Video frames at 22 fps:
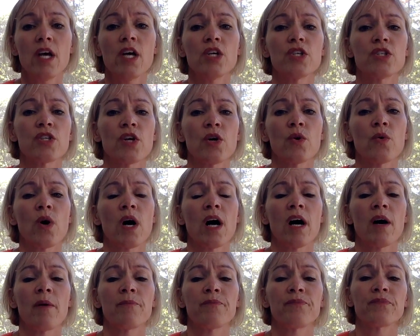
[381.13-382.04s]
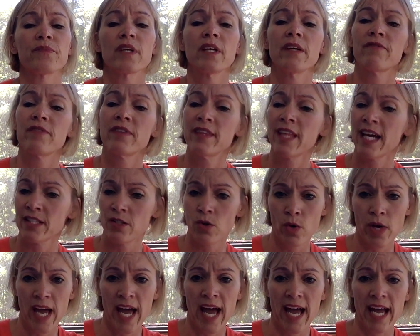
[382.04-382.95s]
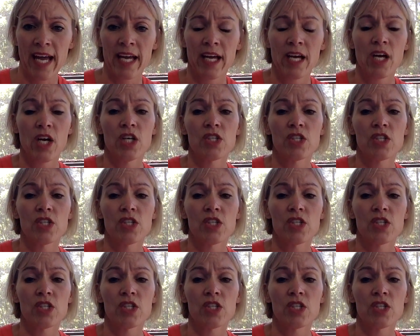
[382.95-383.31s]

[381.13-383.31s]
So that's okay.